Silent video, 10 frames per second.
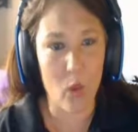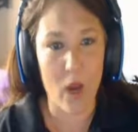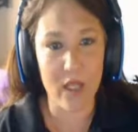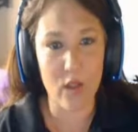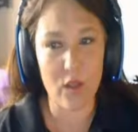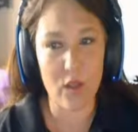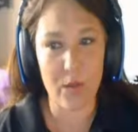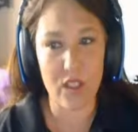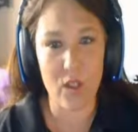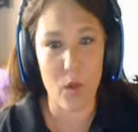why you could
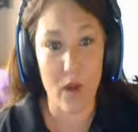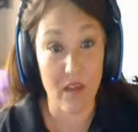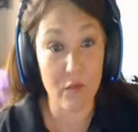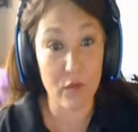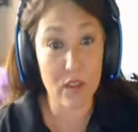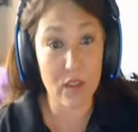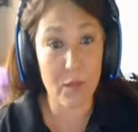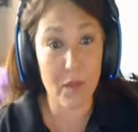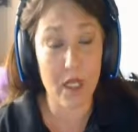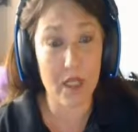be so hateful to
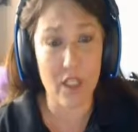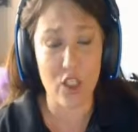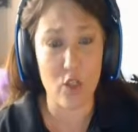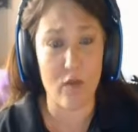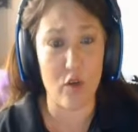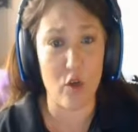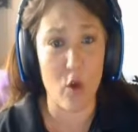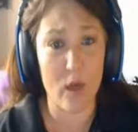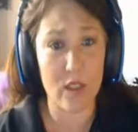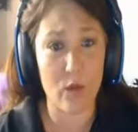somebody that you have
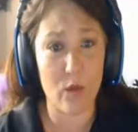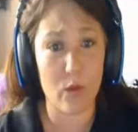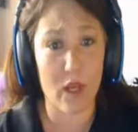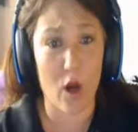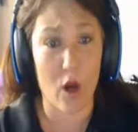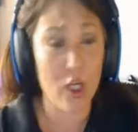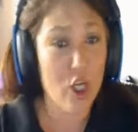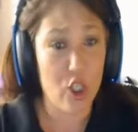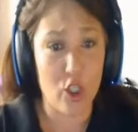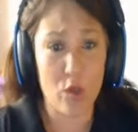no idea who they are.
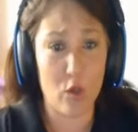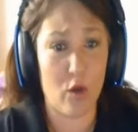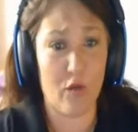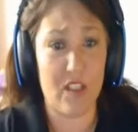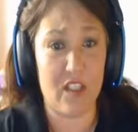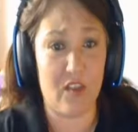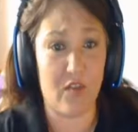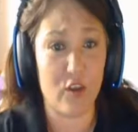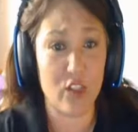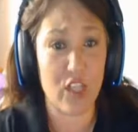You don't know if this is their
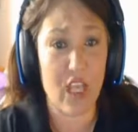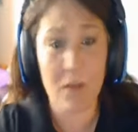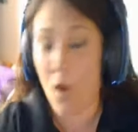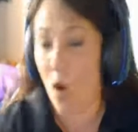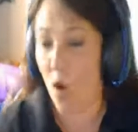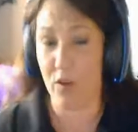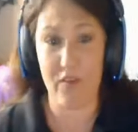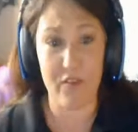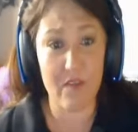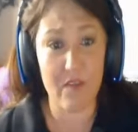first game or
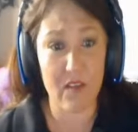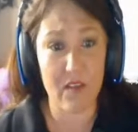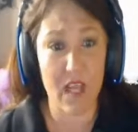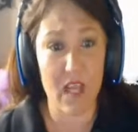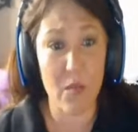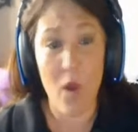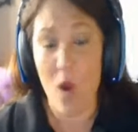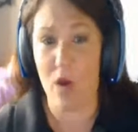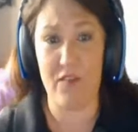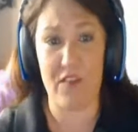their fiftieth game
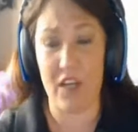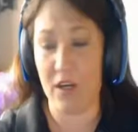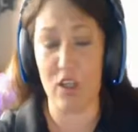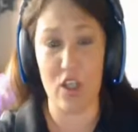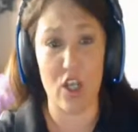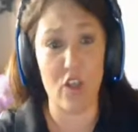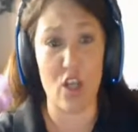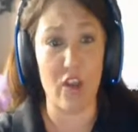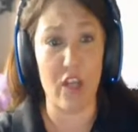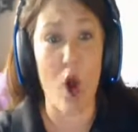or if they're
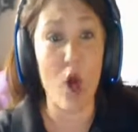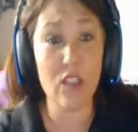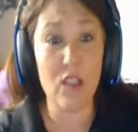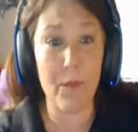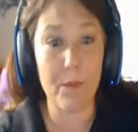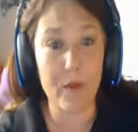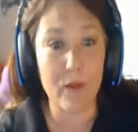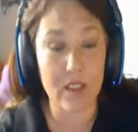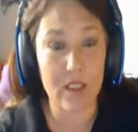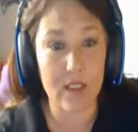the ultimate
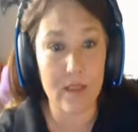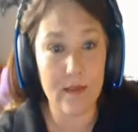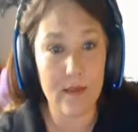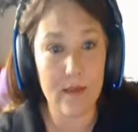person.